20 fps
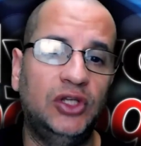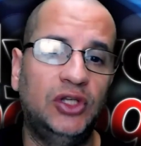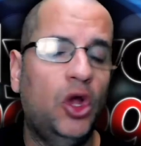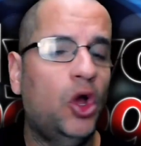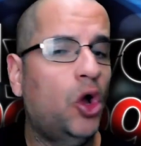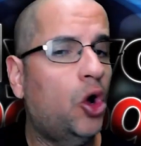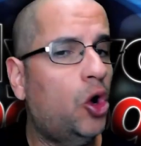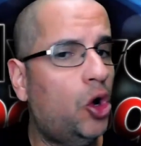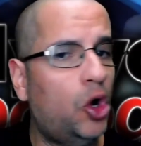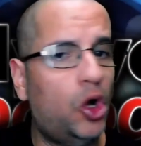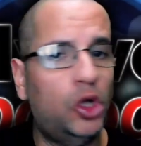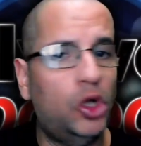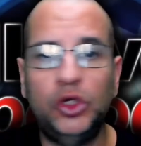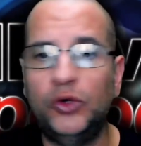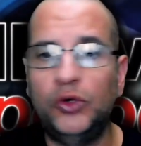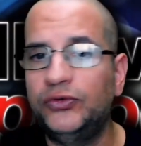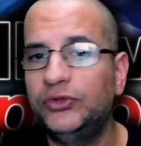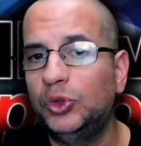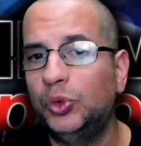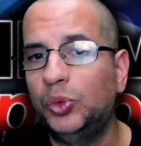all over
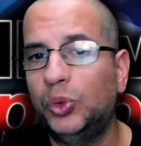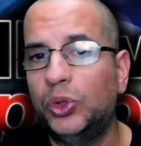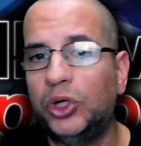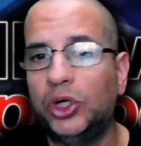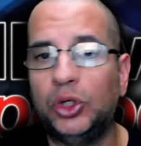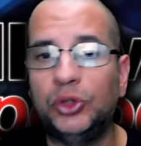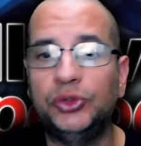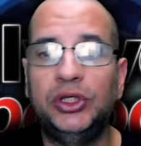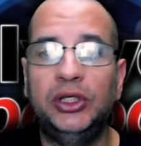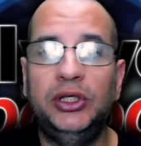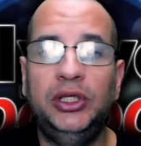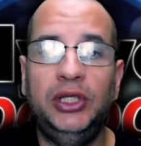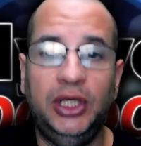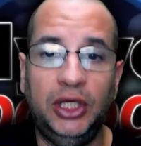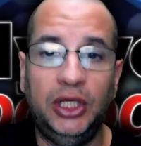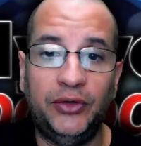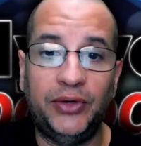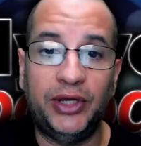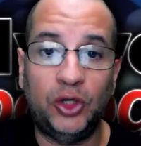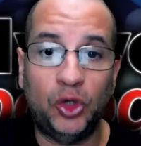the world and here
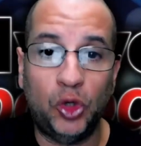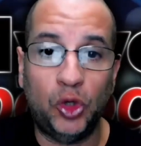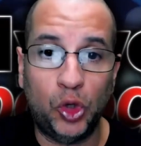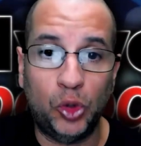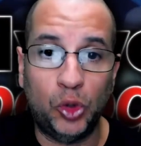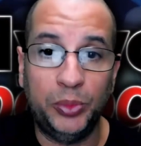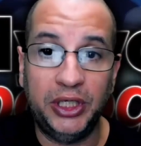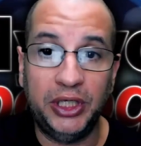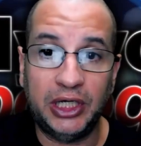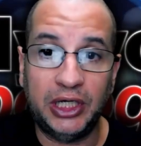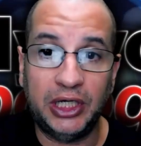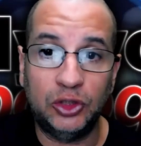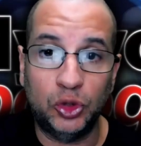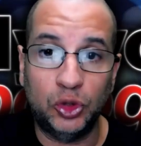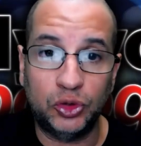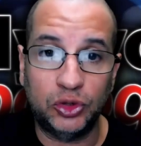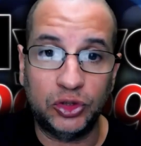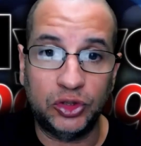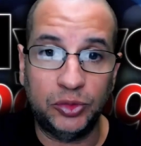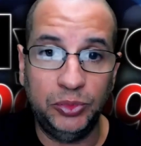at home in our local
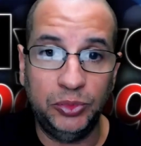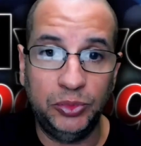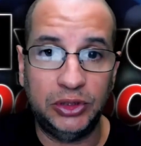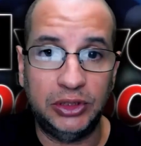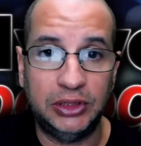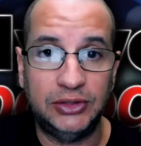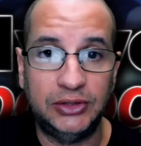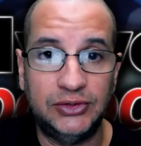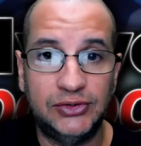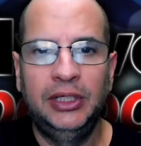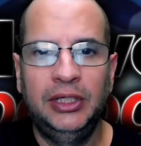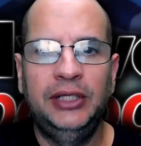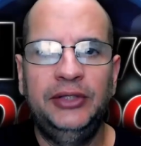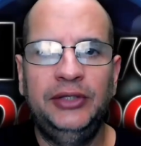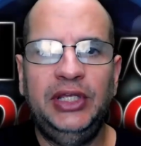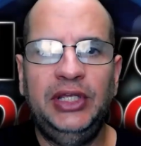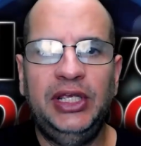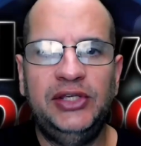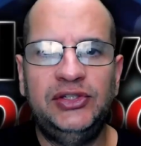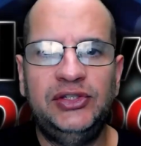communities.
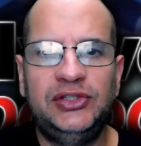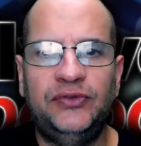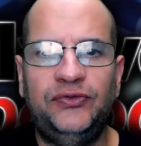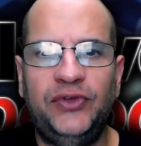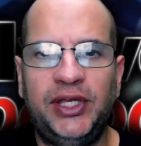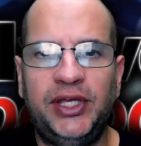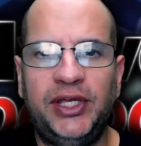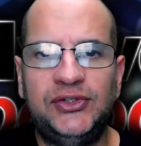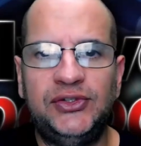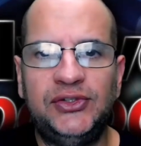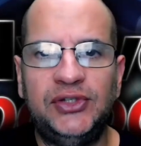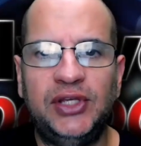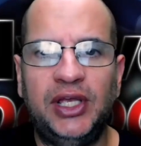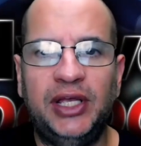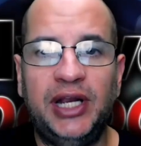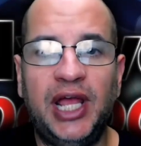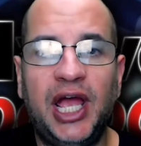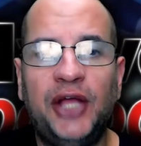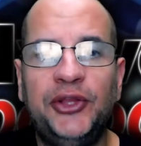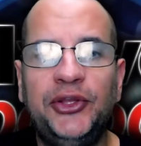These events and
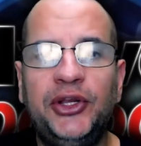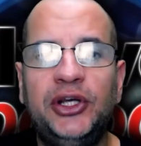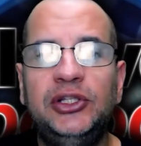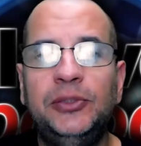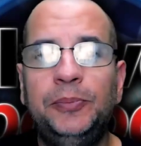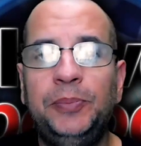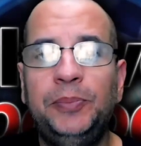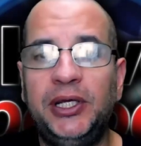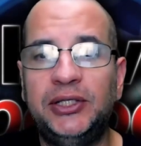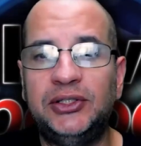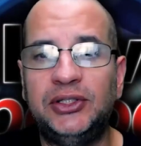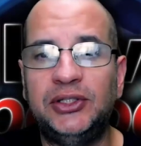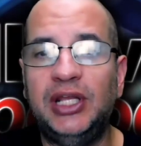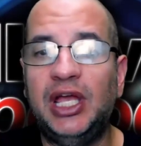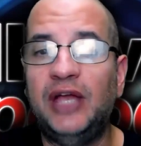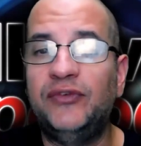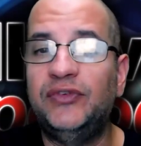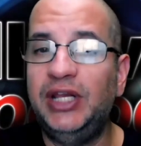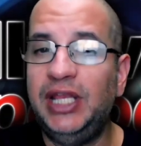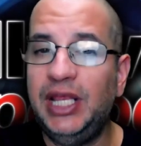how they are depicted have
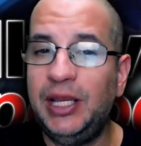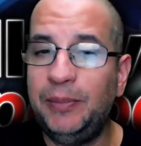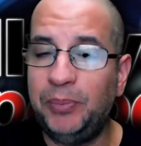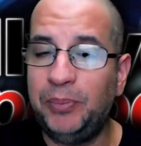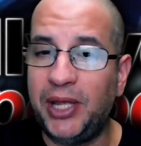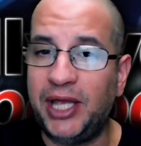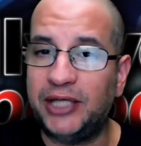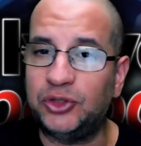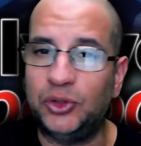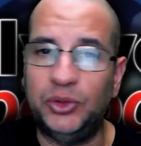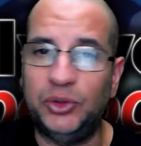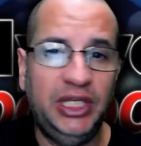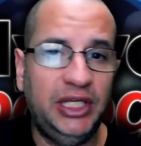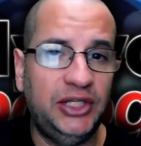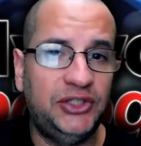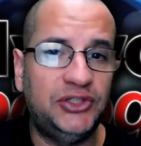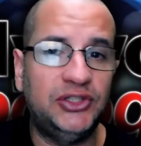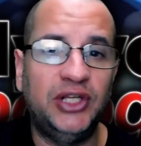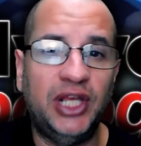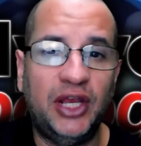an impact on each
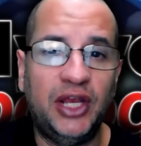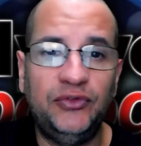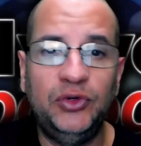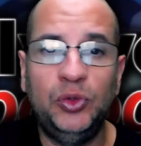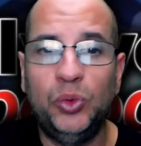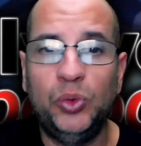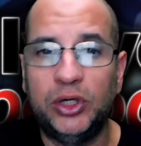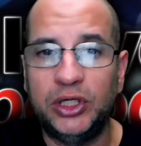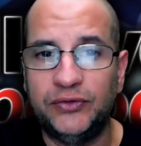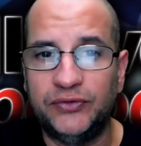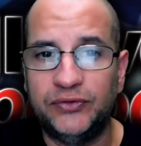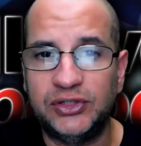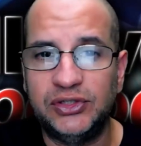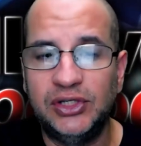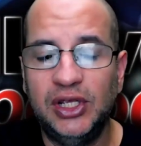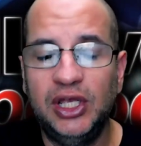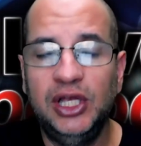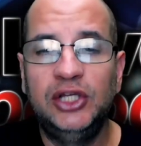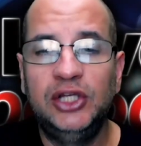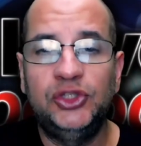and every one of us,
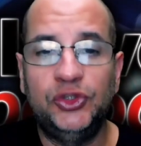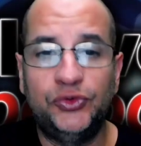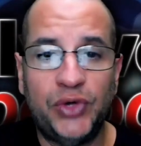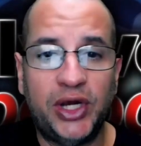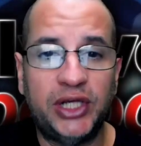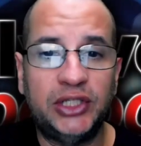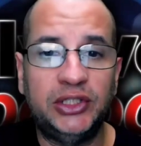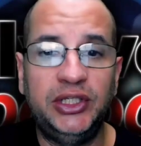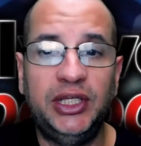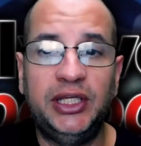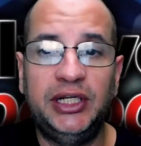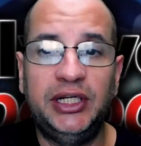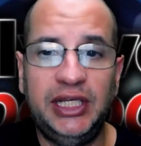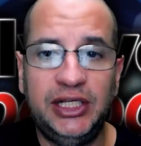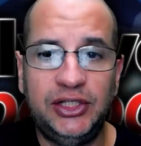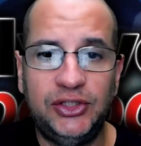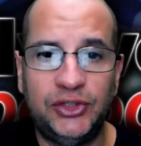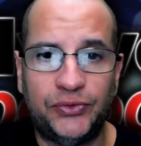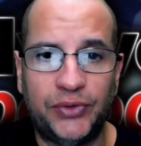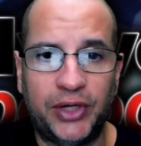directly and
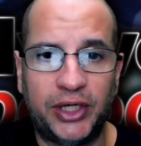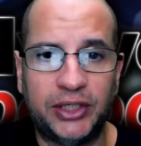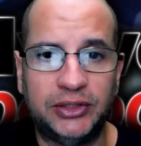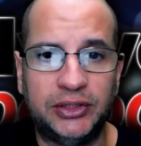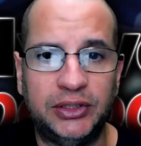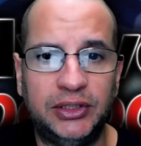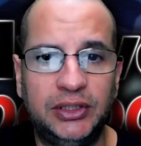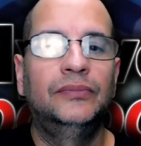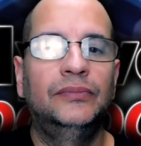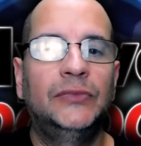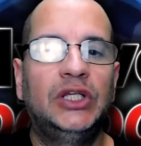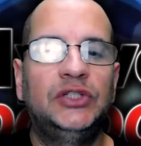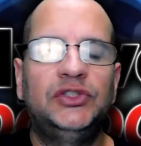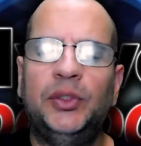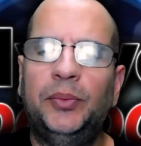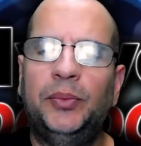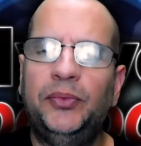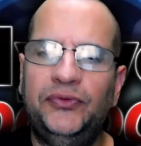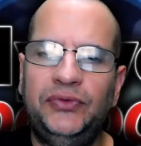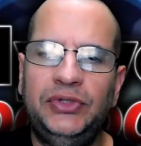indirectly. Some
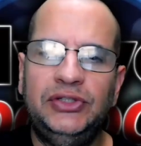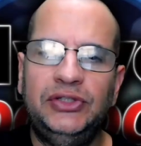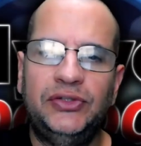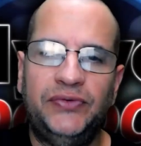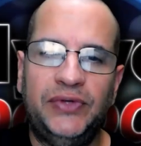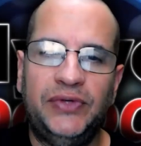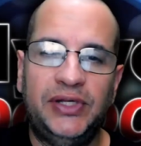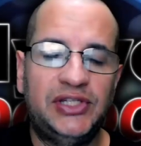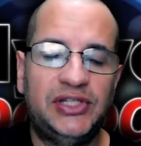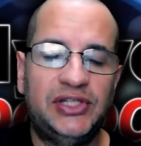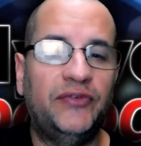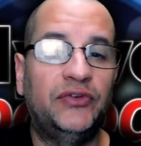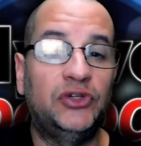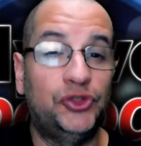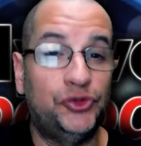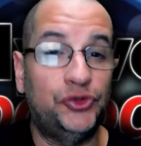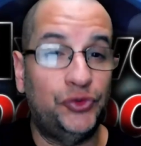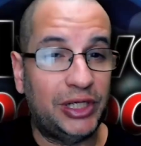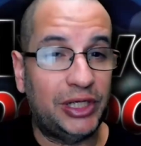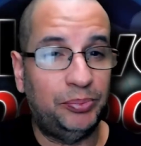of these events have a
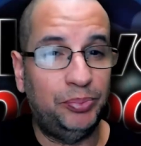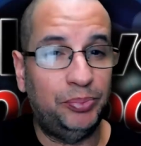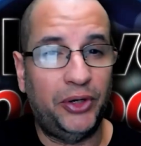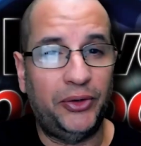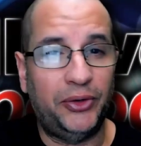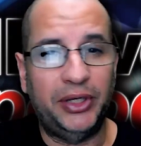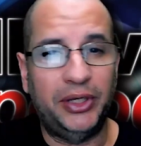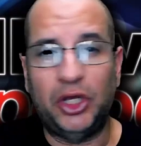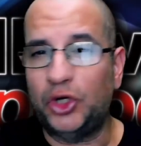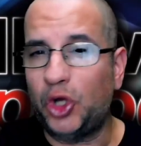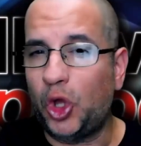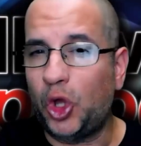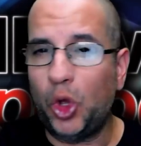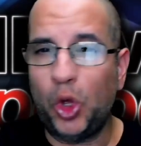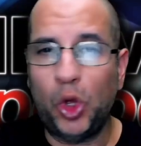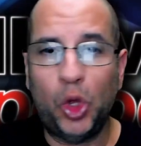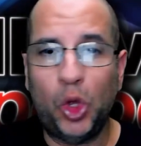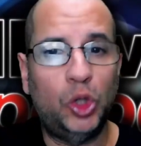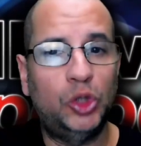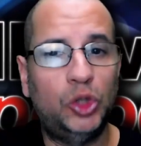direct bearing on a
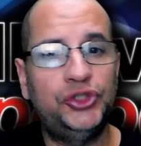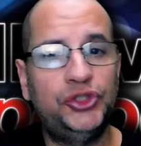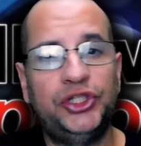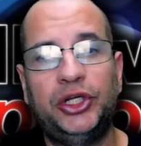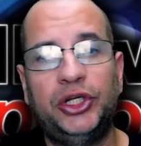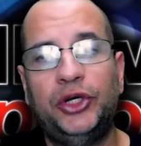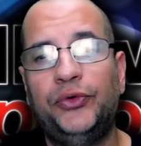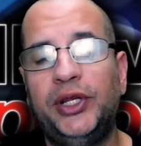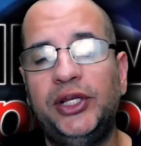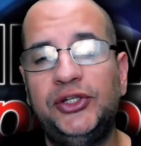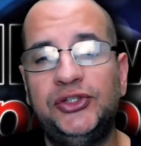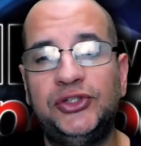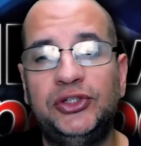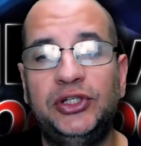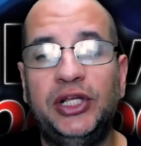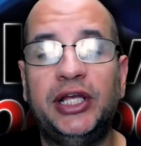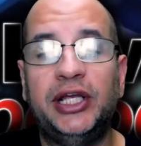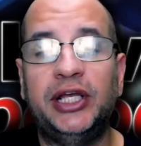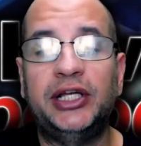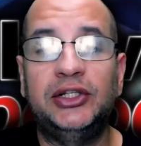whole generation
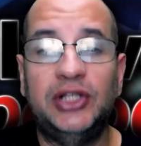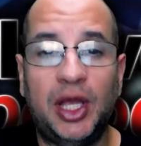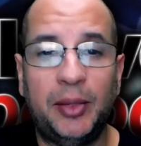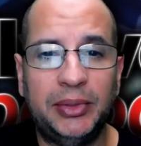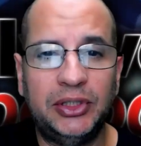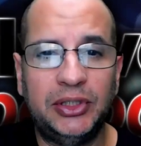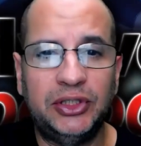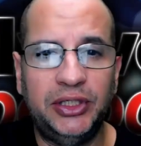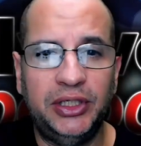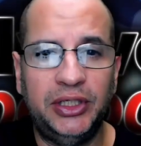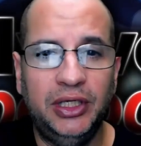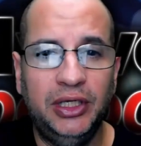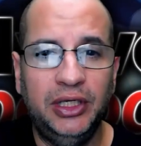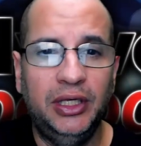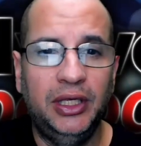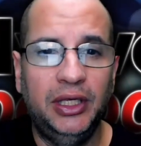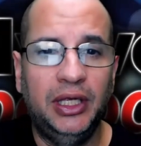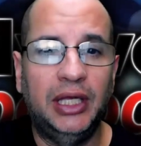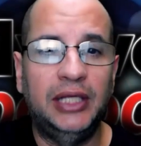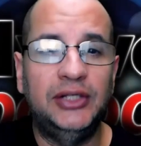economically
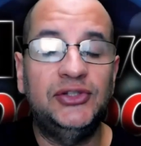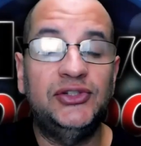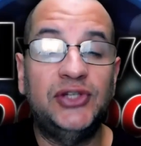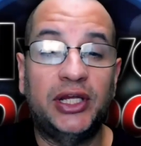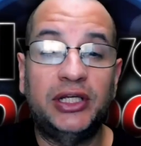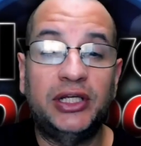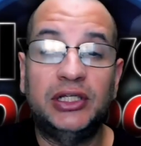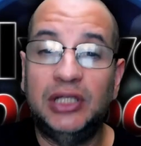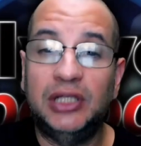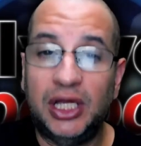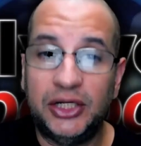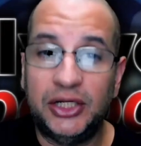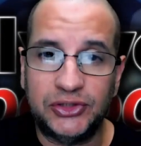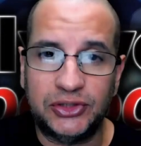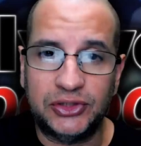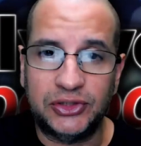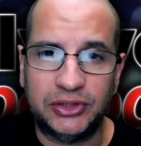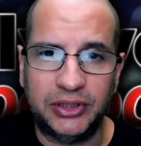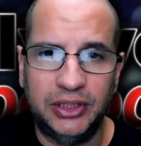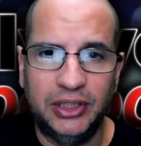and
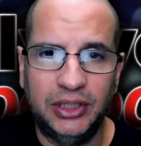psychologically.